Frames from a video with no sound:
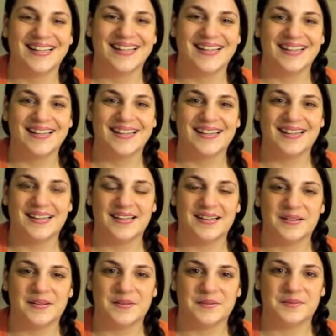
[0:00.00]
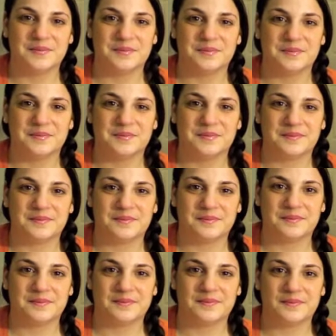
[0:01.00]

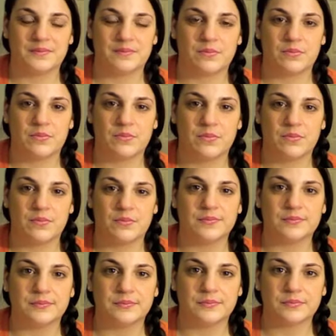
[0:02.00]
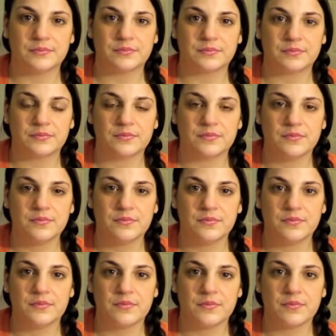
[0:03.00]

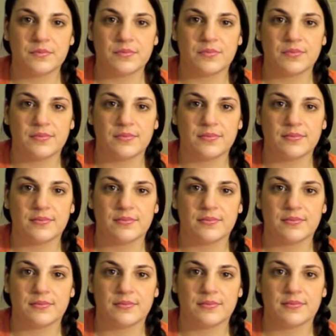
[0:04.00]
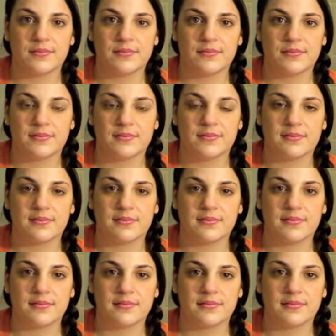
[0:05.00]

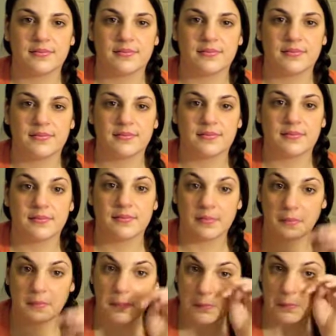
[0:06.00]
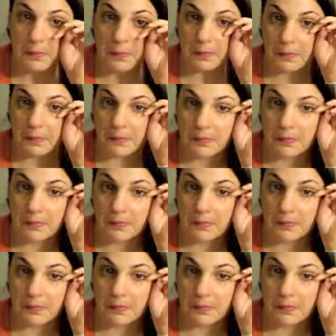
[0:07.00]
[no speech]